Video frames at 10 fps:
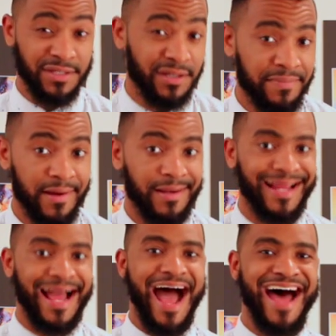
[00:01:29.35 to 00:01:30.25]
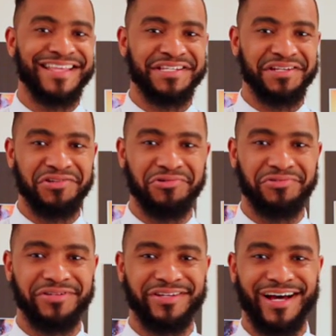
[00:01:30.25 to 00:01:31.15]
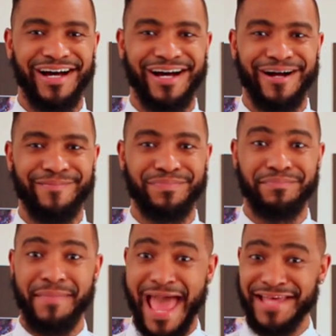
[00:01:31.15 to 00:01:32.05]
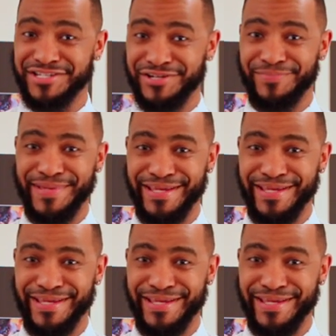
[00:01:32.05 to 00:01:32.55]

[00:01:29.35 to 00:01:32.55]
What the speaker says: Think about like Isaac Newton, Master